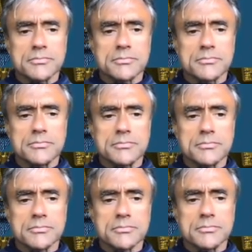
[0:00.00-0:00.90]

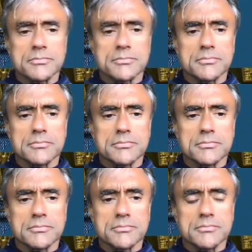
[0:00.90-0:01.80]

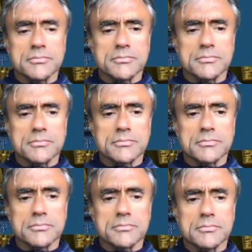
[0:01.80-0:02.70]

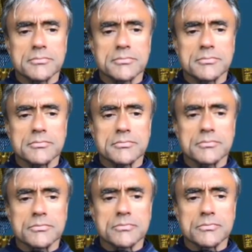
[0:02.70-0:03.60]

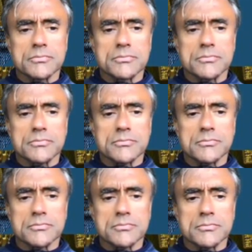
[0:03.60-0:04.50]

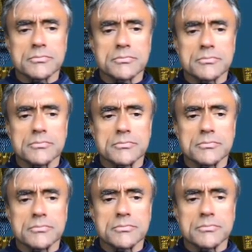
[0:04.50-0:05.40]

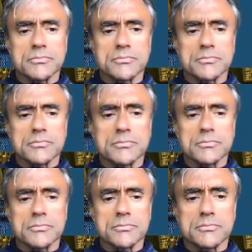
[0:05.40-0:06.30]

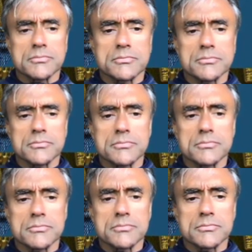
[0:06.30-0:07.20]
No words are spoken by the person on screen.